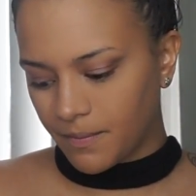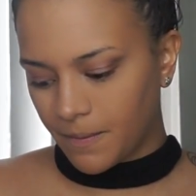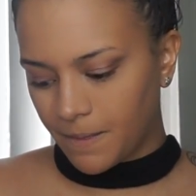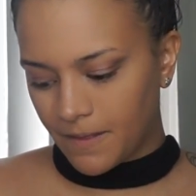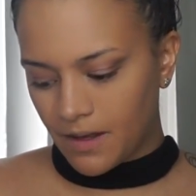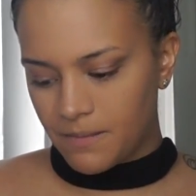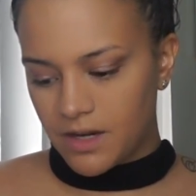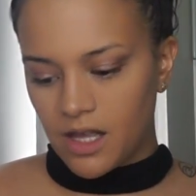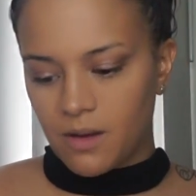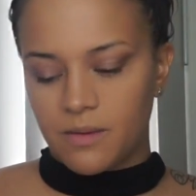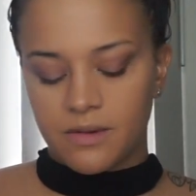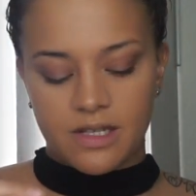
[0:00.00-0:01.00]
I'm gonna
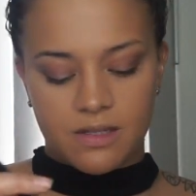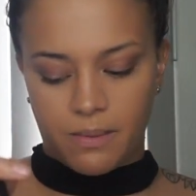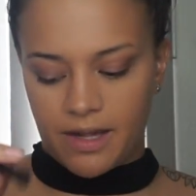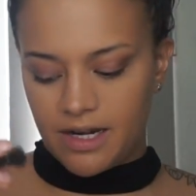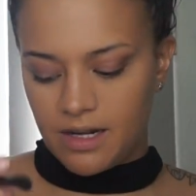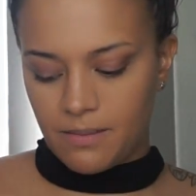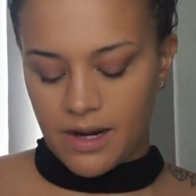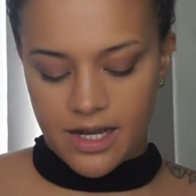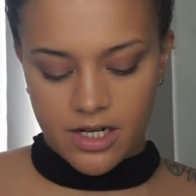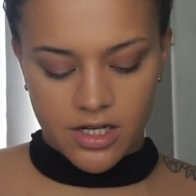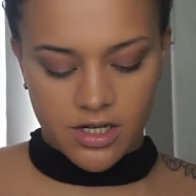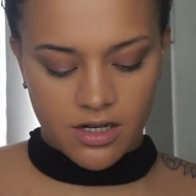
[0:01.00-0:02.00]
go in with this blending
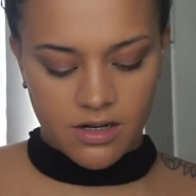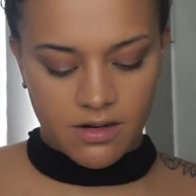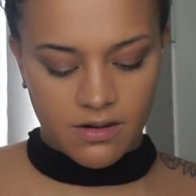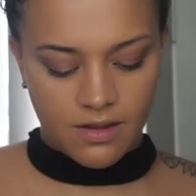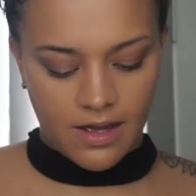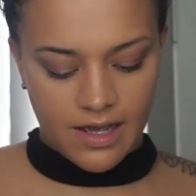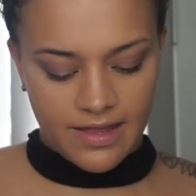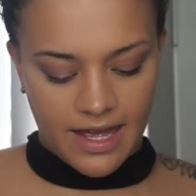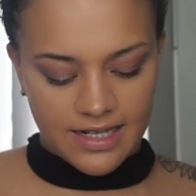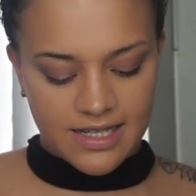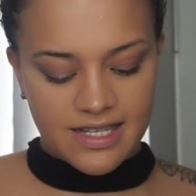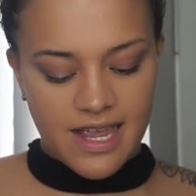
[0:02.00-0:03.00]
brush in
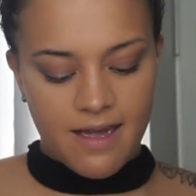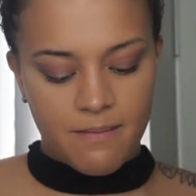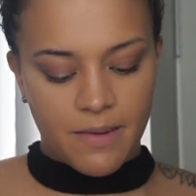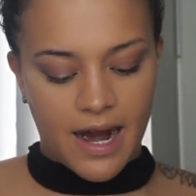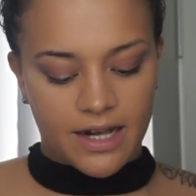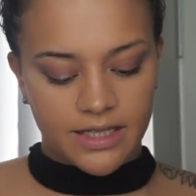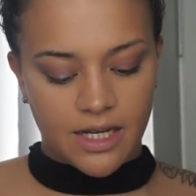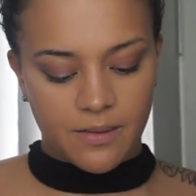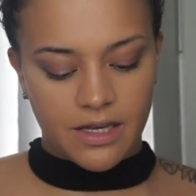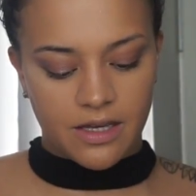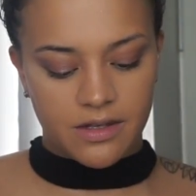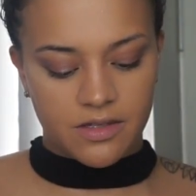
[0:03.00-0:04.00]
that same brown that we
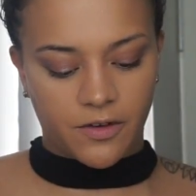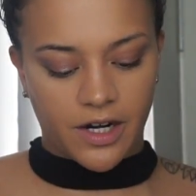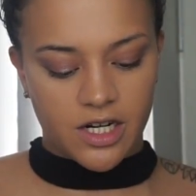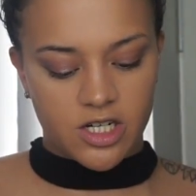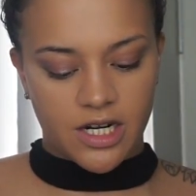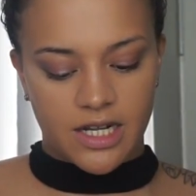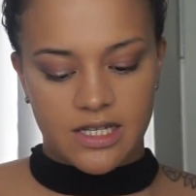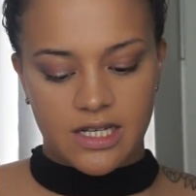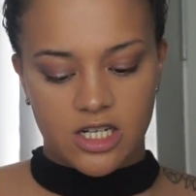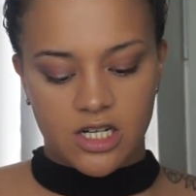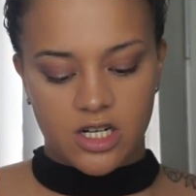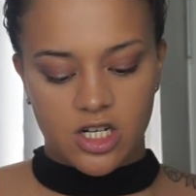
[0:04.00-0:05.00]
used for our
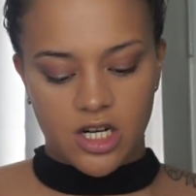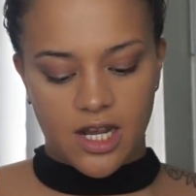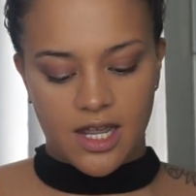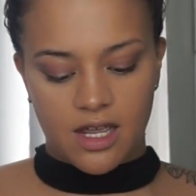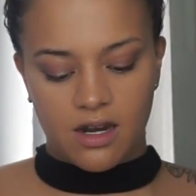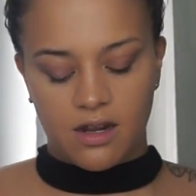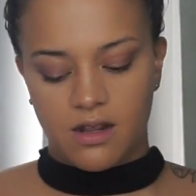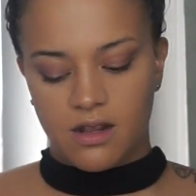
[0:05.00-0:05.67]
transition shade.